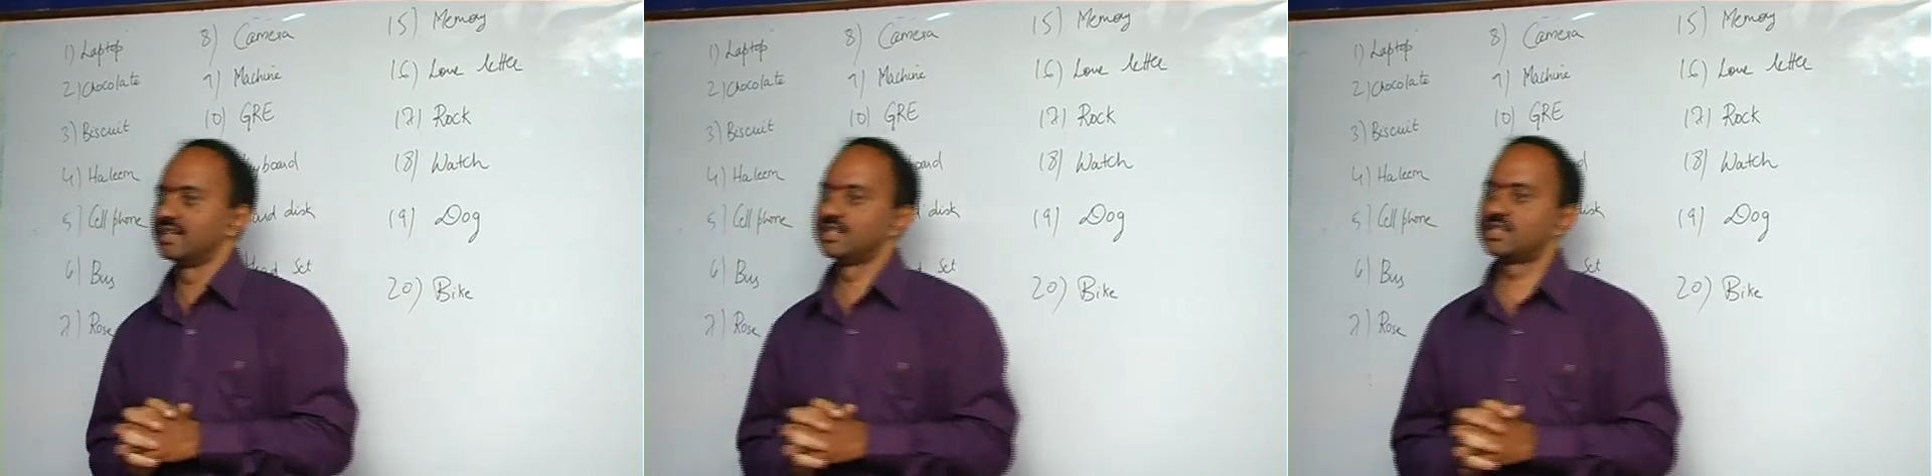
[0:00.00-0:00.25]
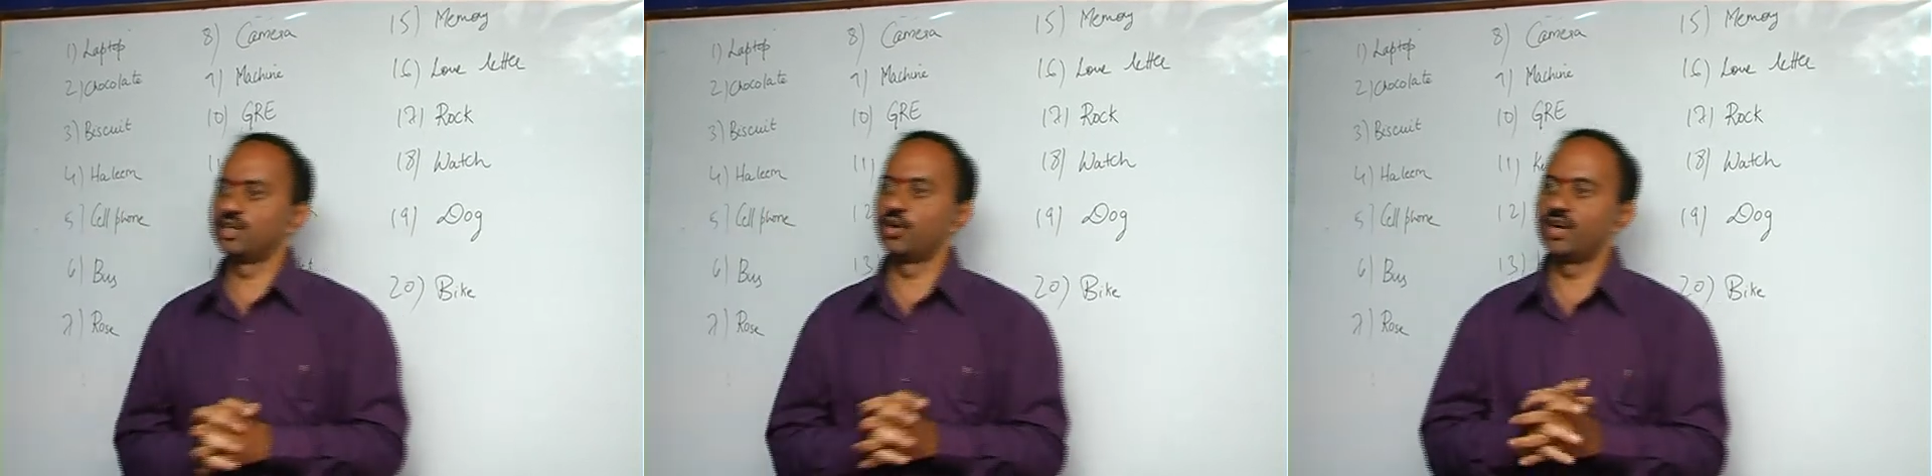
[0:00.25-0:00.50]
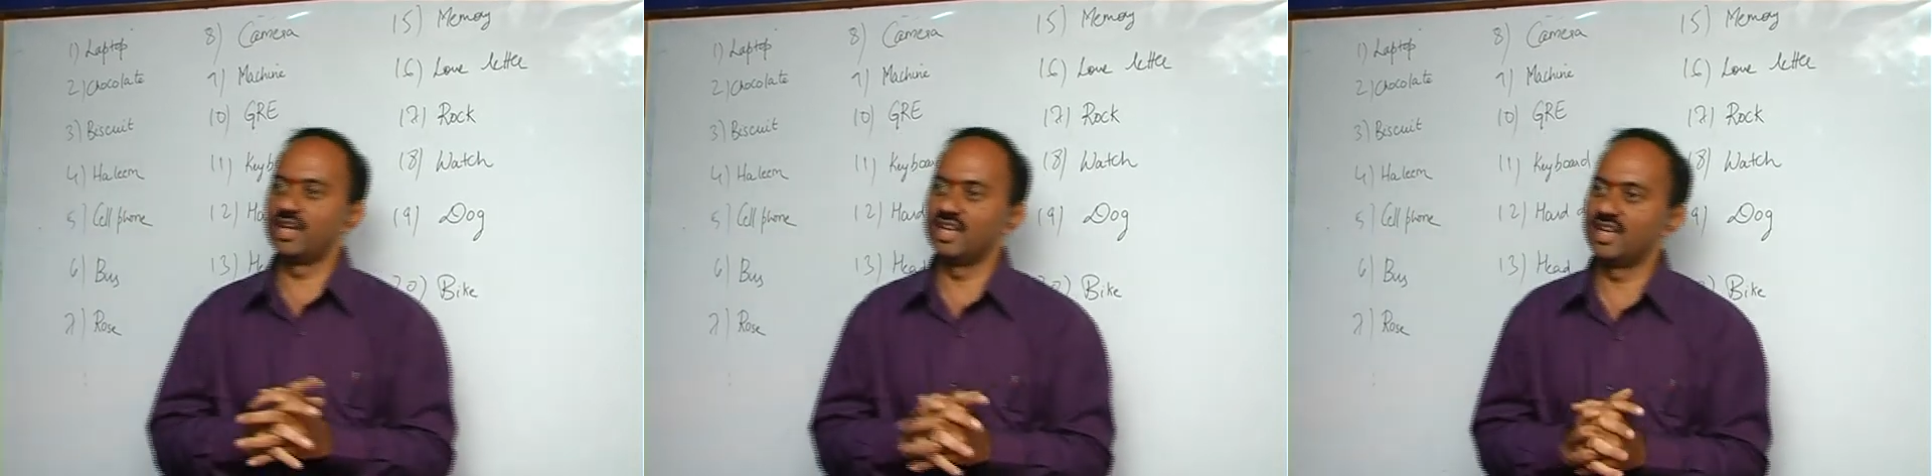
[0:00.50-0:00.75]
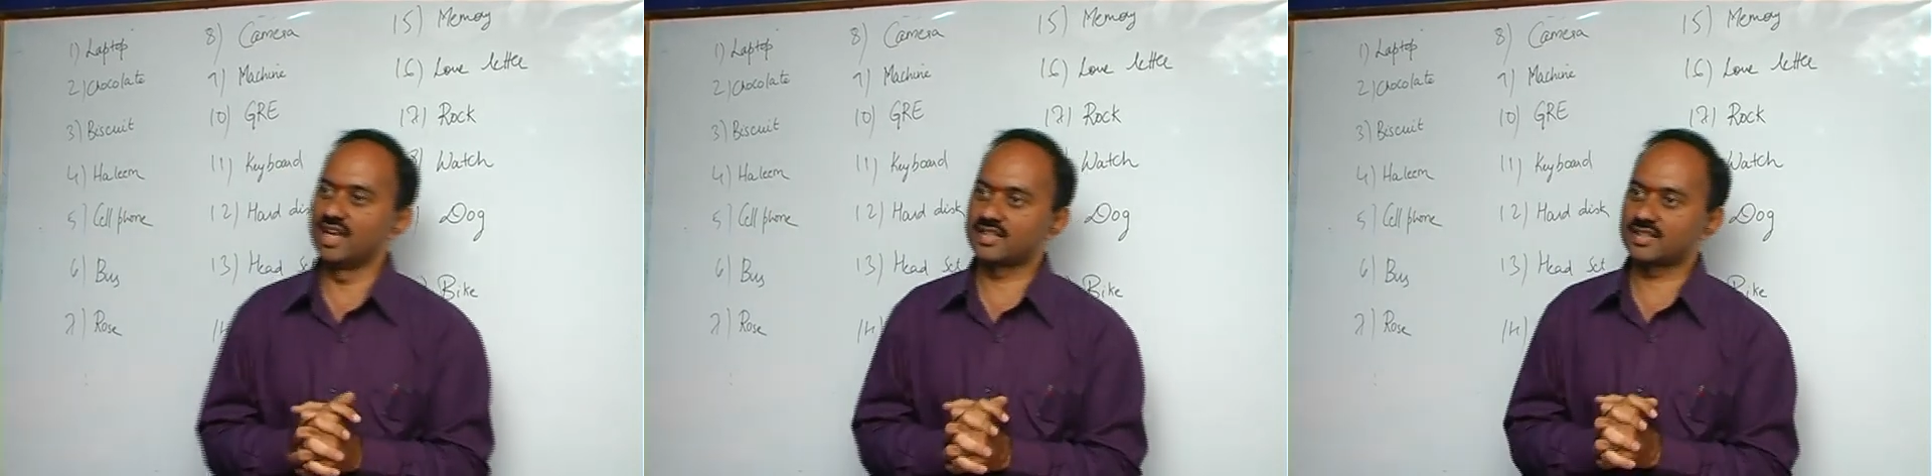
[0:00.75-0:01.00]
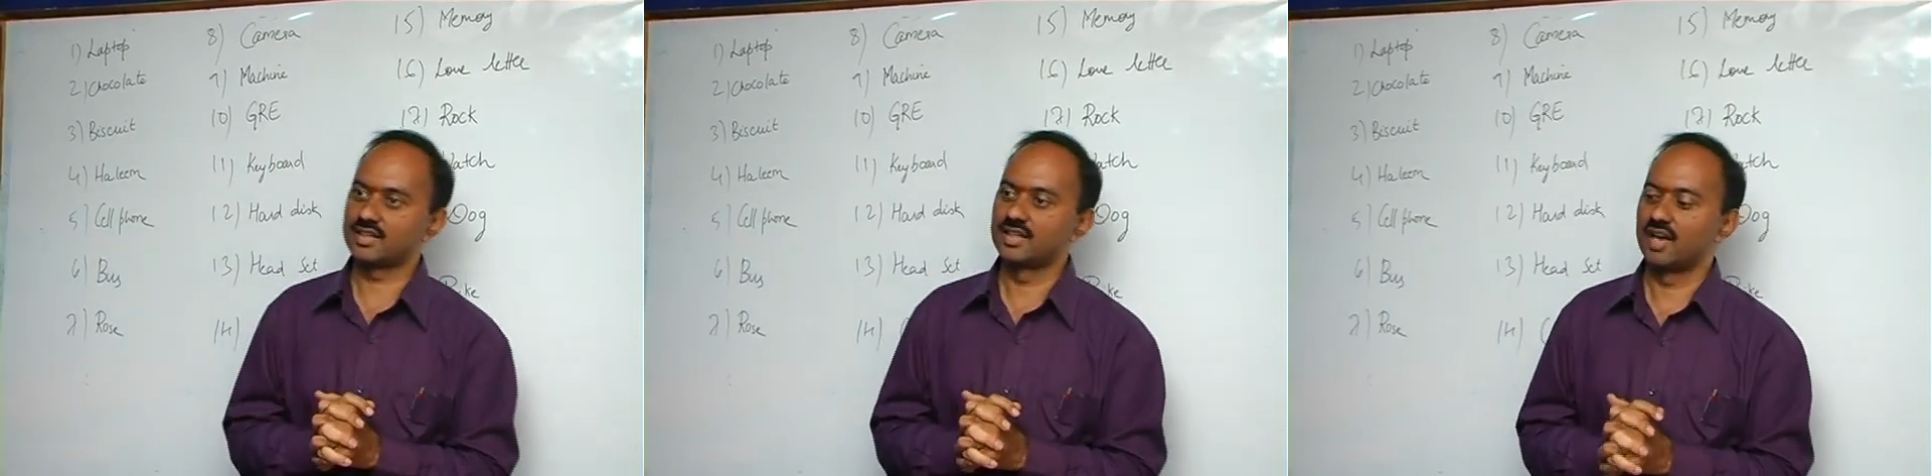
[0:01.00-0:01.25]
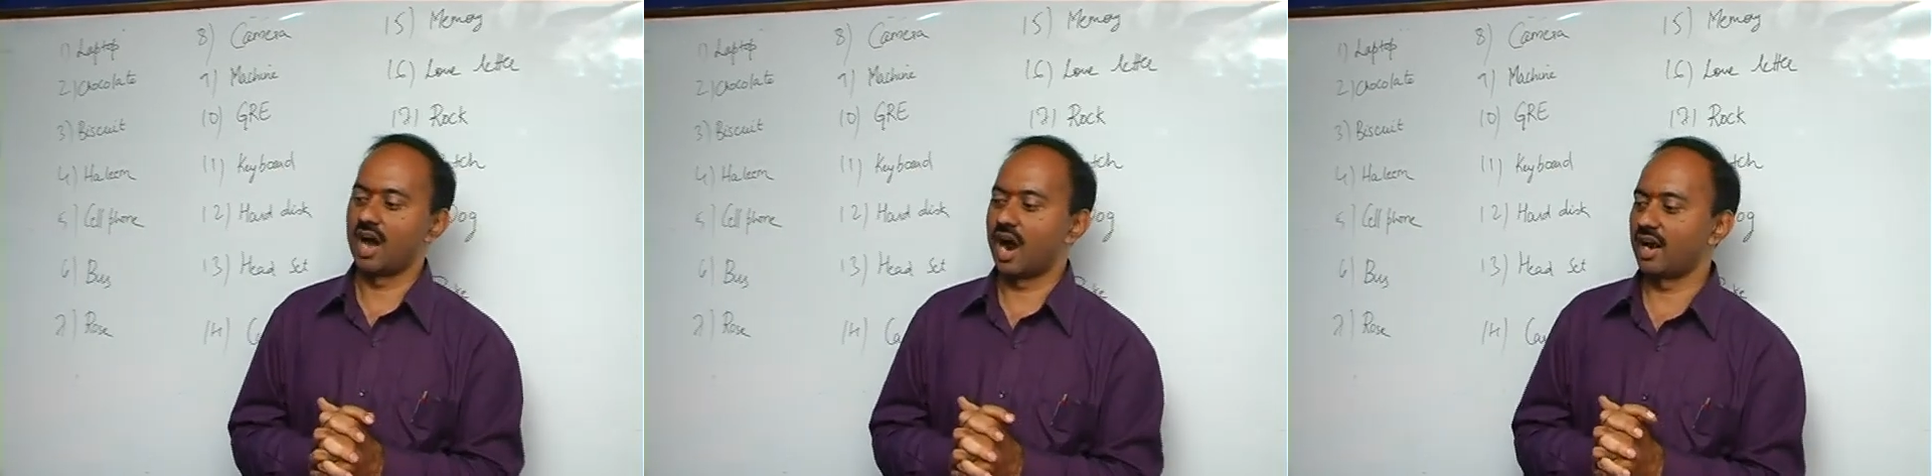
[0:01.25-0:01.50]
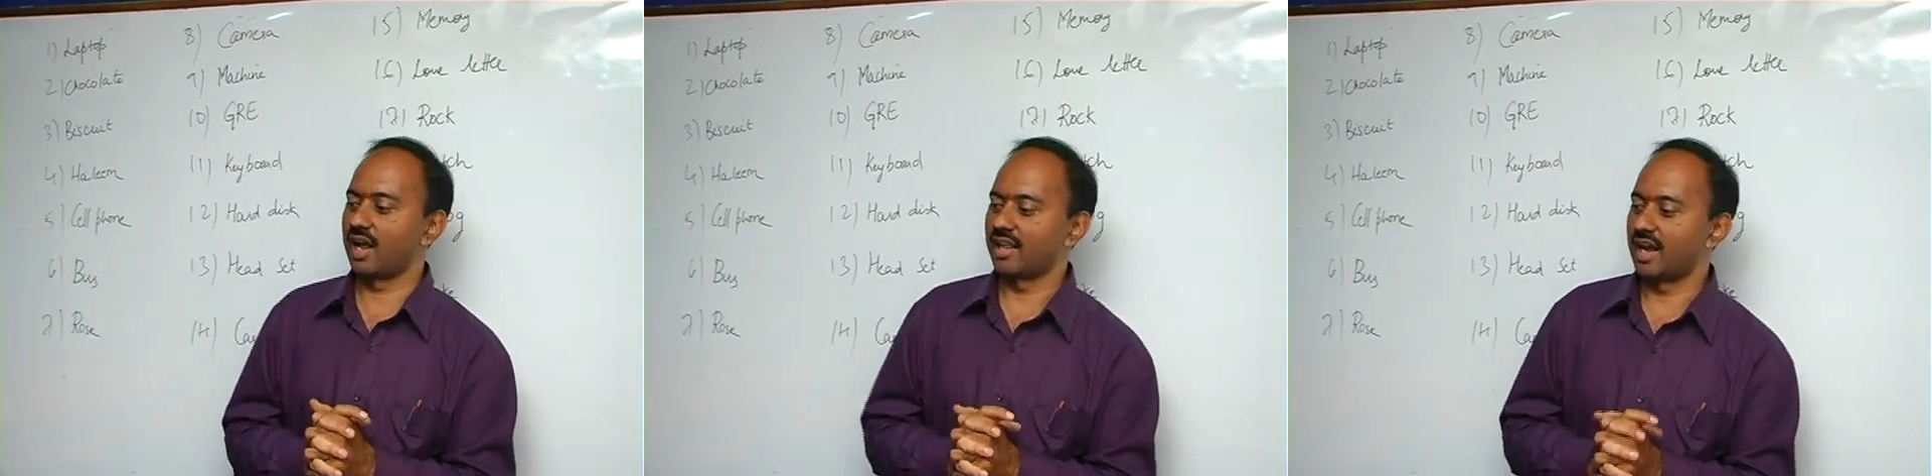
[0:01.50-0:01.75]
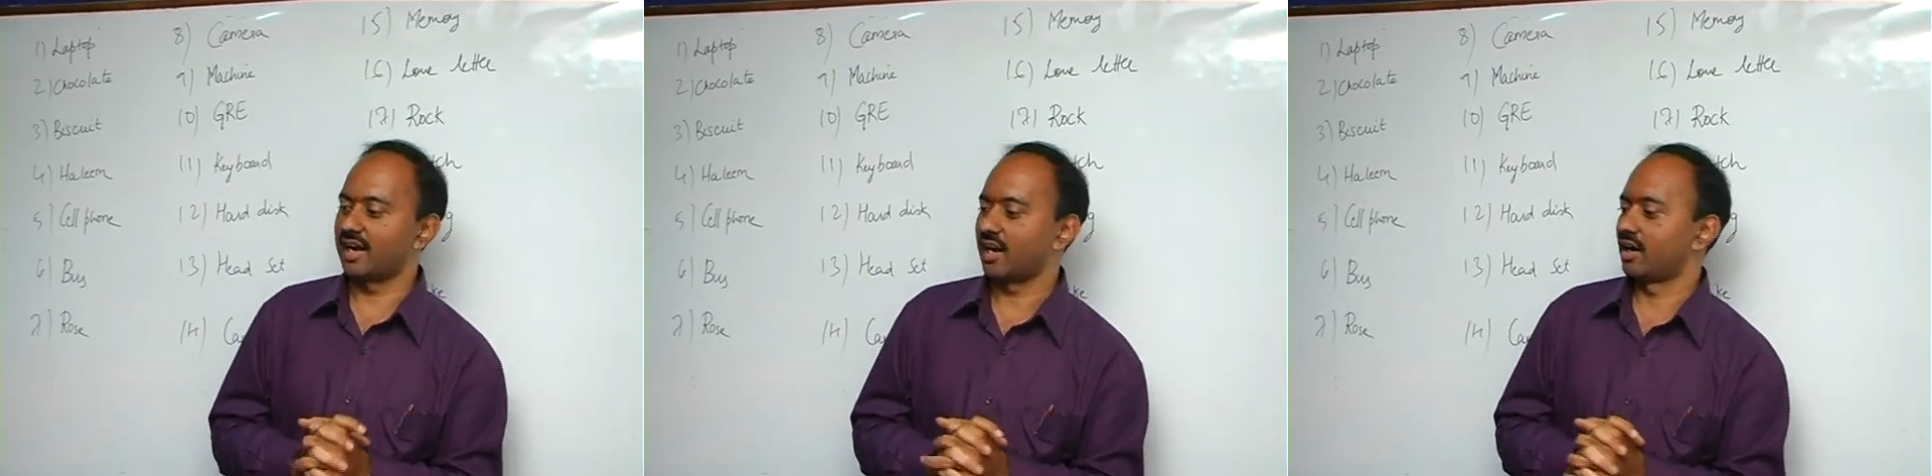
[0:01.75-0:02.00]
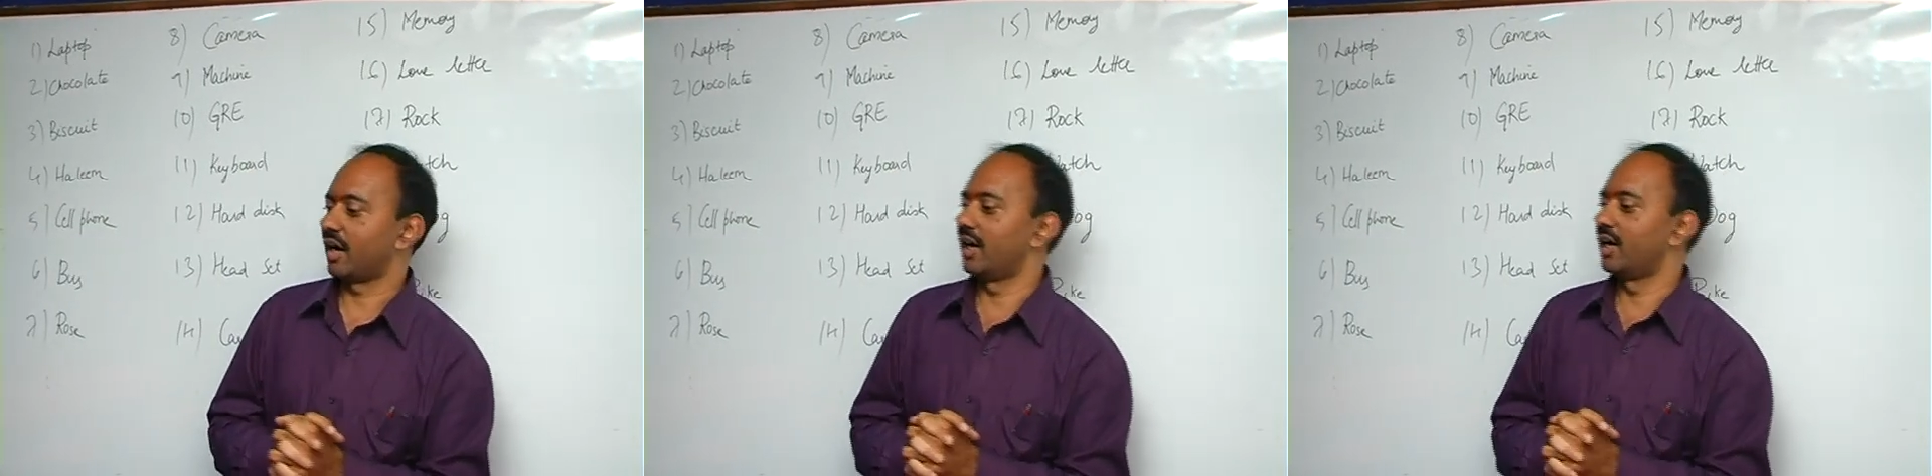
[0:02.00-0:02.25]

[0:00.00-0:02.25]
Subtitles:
CODES. Under that,